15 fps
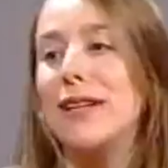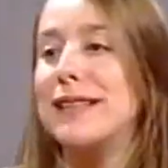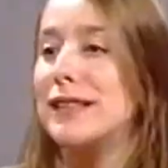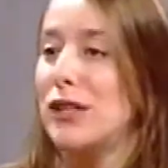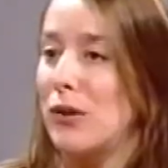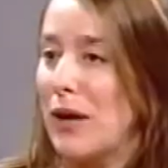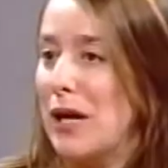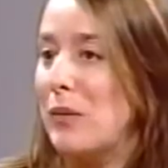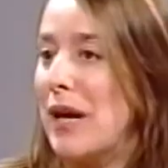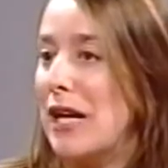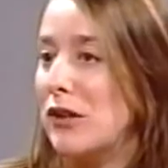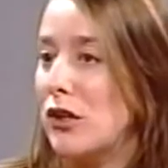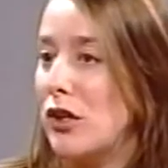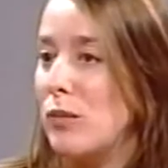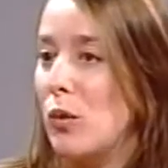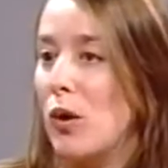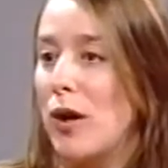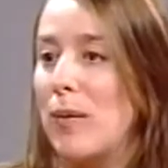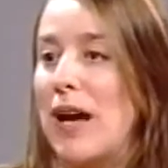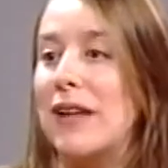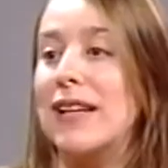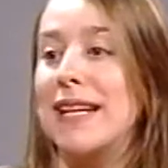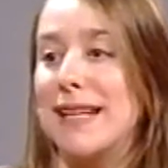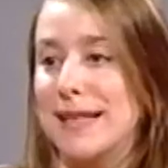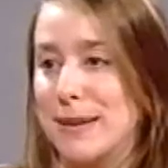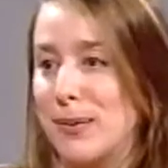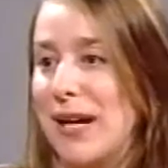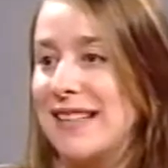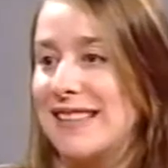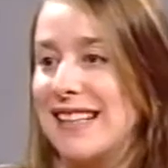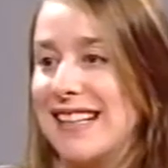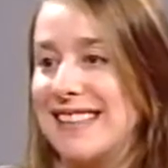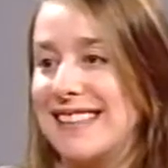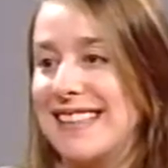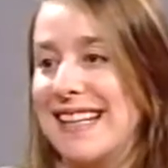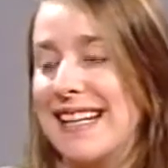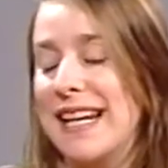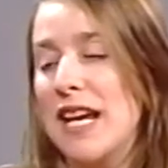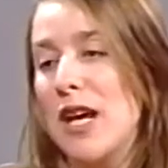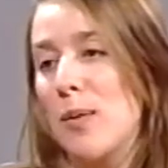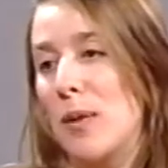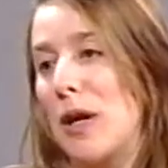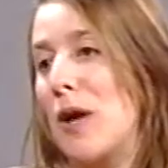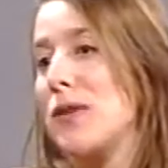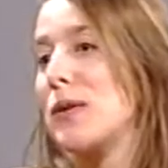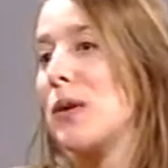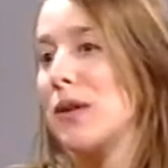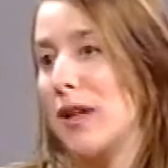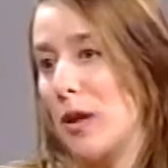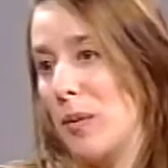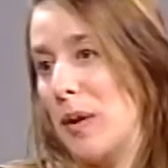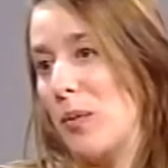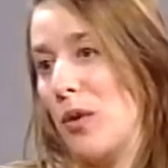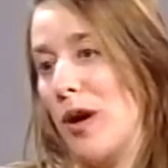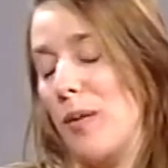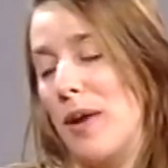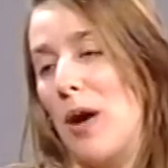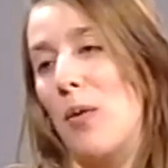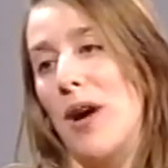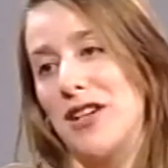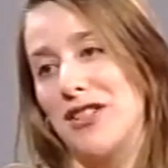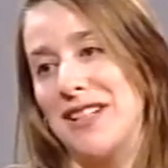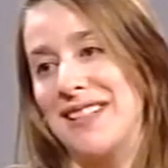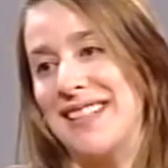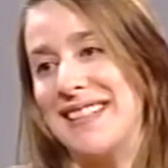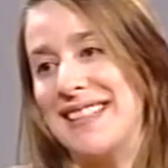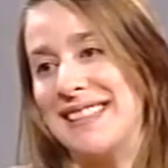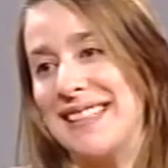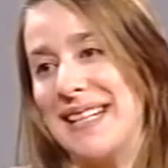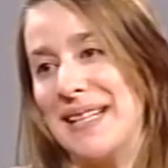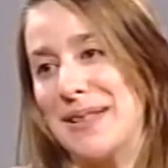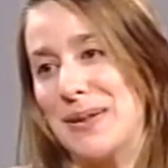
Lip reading: a great way to learn more about Lincoln's presidency, but also a little bit more about Washington, D.C. history.